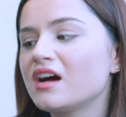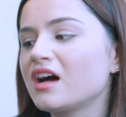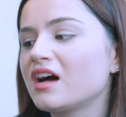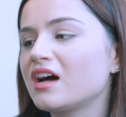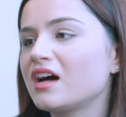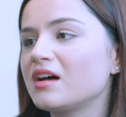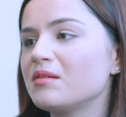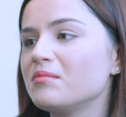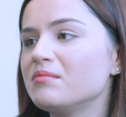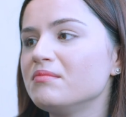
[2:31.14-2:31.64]

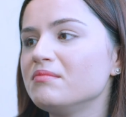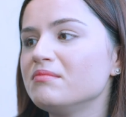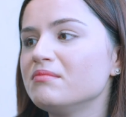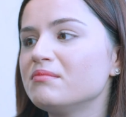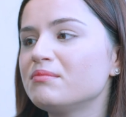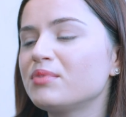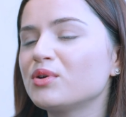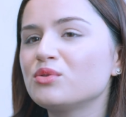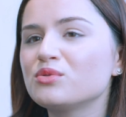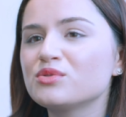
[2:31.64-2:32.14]

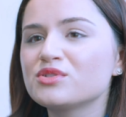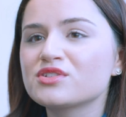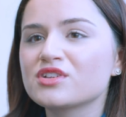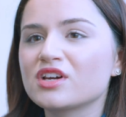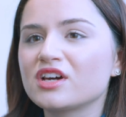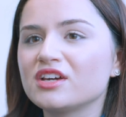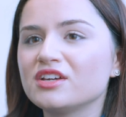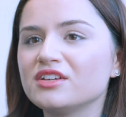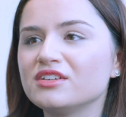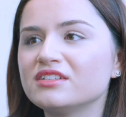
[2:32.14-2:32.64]
But
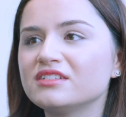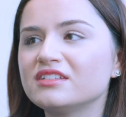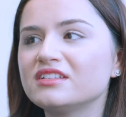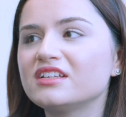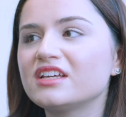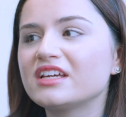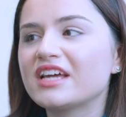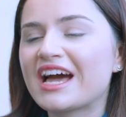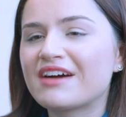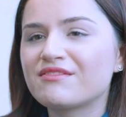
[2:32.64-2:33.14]
also
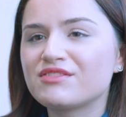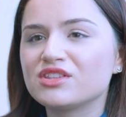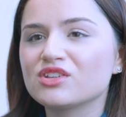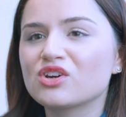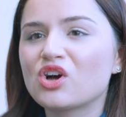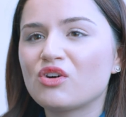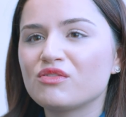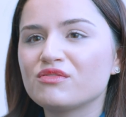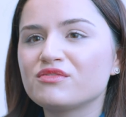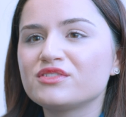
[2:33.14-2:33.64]
having
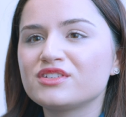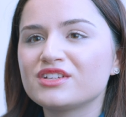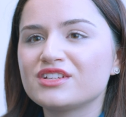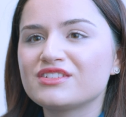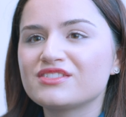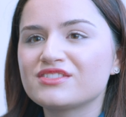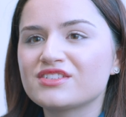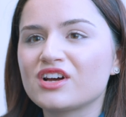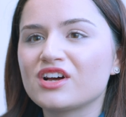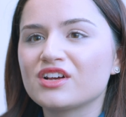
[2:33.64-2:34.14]
the
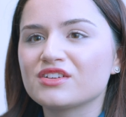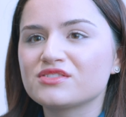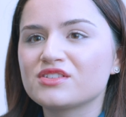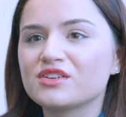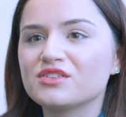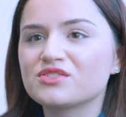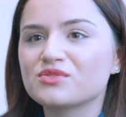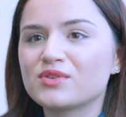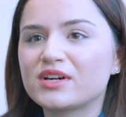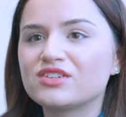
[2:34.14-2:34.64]
confidence to ask
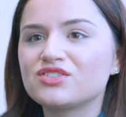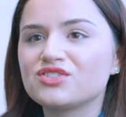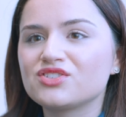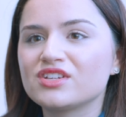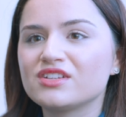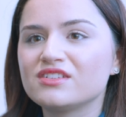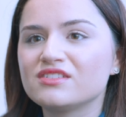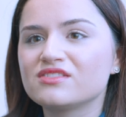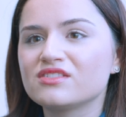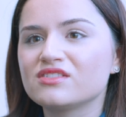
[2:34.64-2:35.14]
those
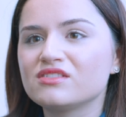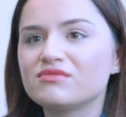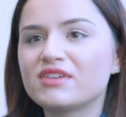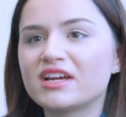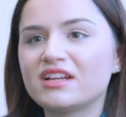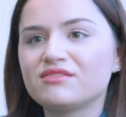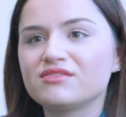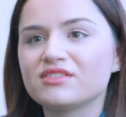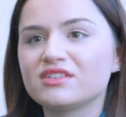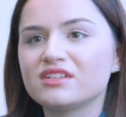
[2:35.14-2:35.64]
questions of the
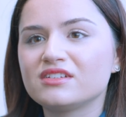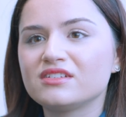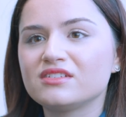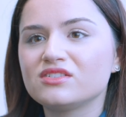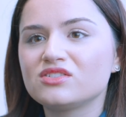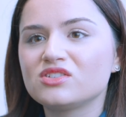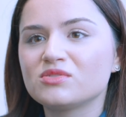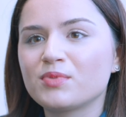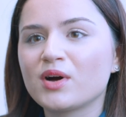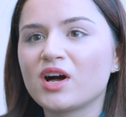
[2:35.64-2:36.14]

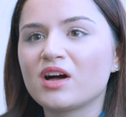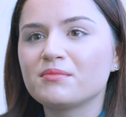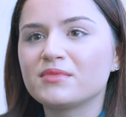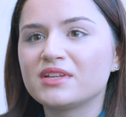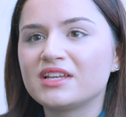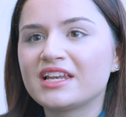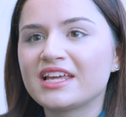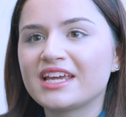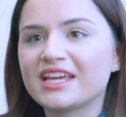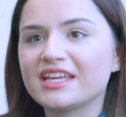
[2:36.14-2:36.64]
relevant
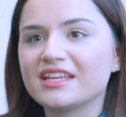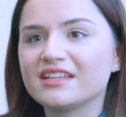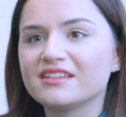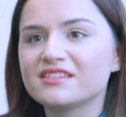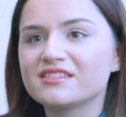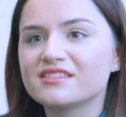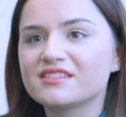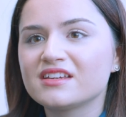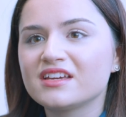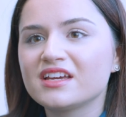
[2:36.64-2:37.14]
department
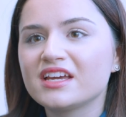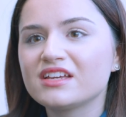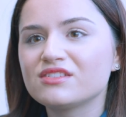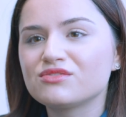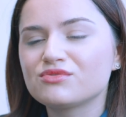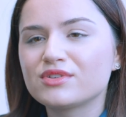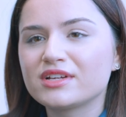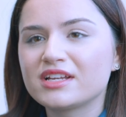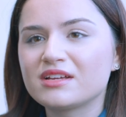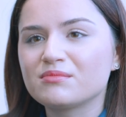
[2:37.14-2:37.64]
leads
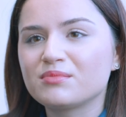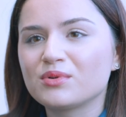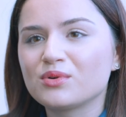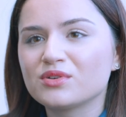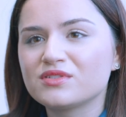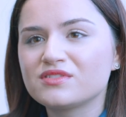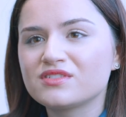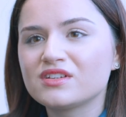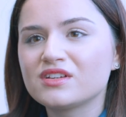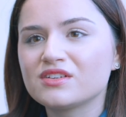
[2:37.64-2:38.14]
is really
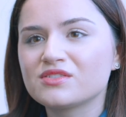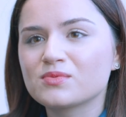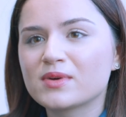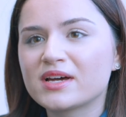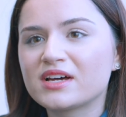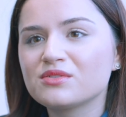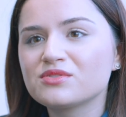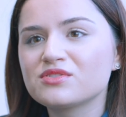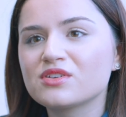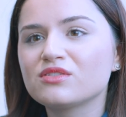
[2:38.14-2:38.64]
important as
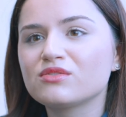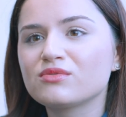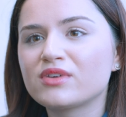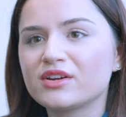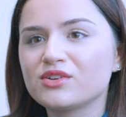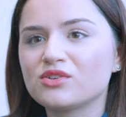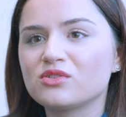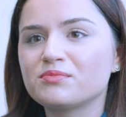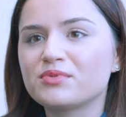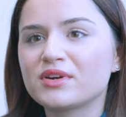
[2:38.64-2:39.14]
well. So
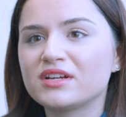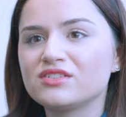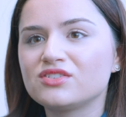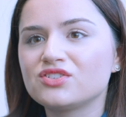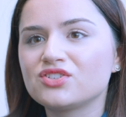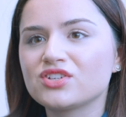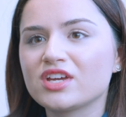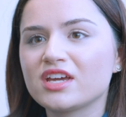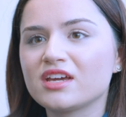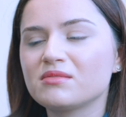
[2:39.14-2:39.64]
throughout your
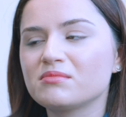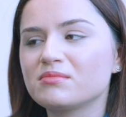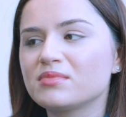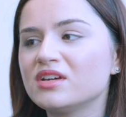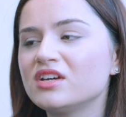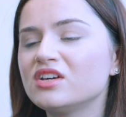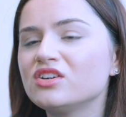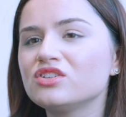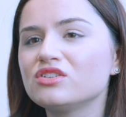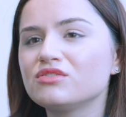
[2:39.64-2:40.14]
apprenticeship,
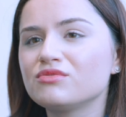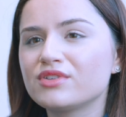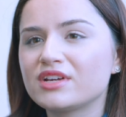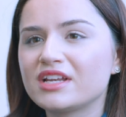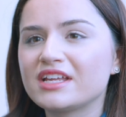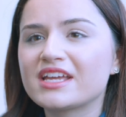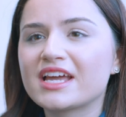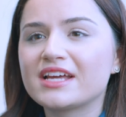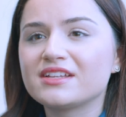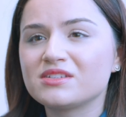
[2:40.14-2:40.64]
you
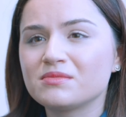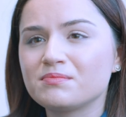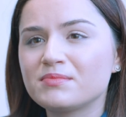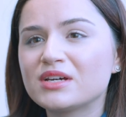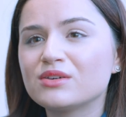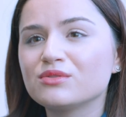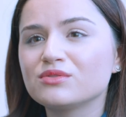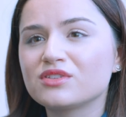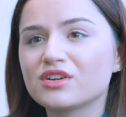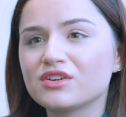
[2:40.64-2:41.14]
really get to
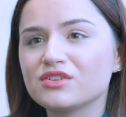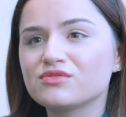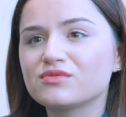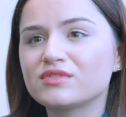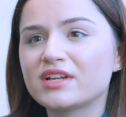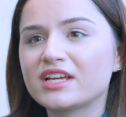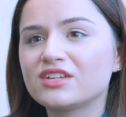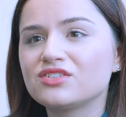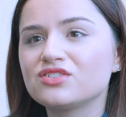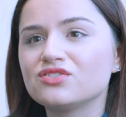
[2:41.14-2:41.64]
build those
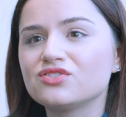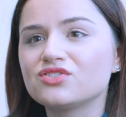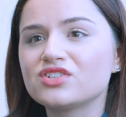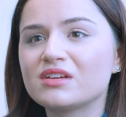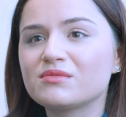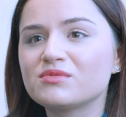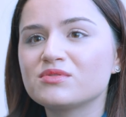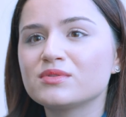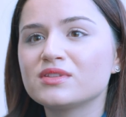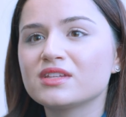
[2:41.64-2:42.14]

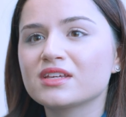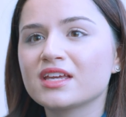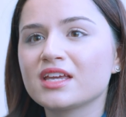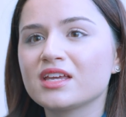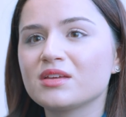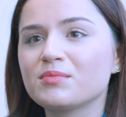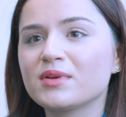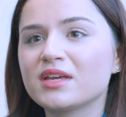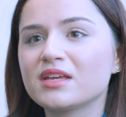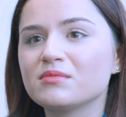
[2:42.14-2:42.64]
relationships with the
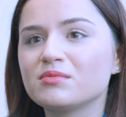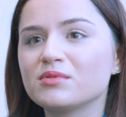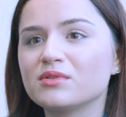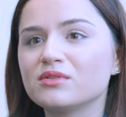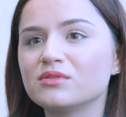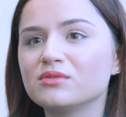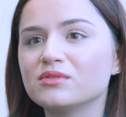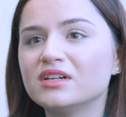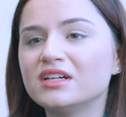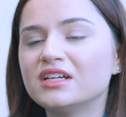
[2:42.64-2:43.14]
key
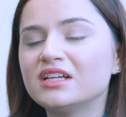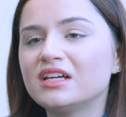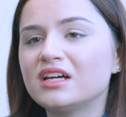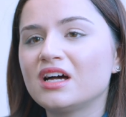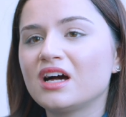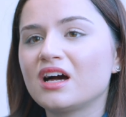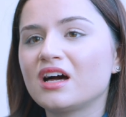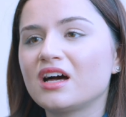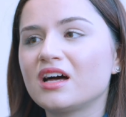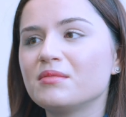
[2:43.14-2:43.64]
people,
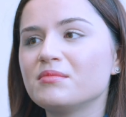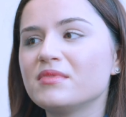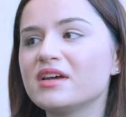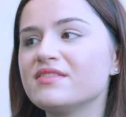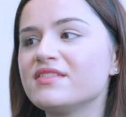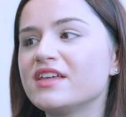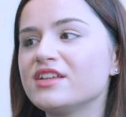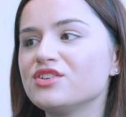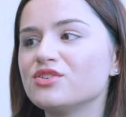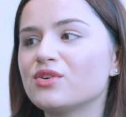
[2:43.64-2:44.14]

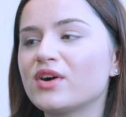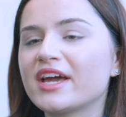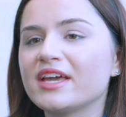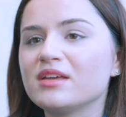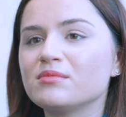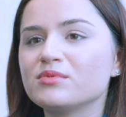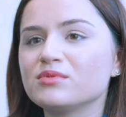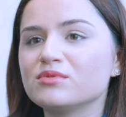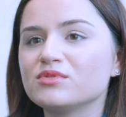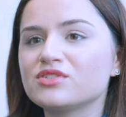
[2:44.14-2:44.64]
and then you're
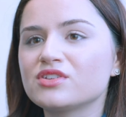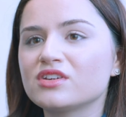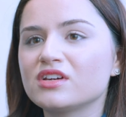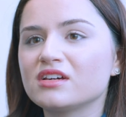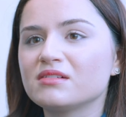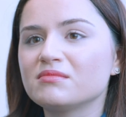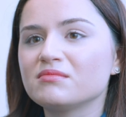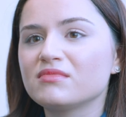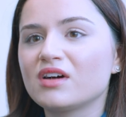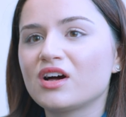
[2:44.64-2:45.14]
able
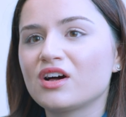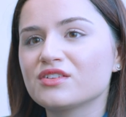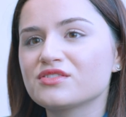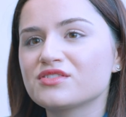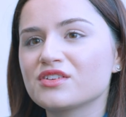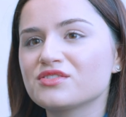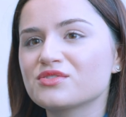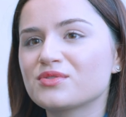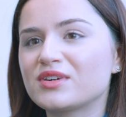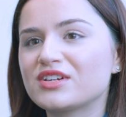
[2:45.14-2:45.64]
to ask those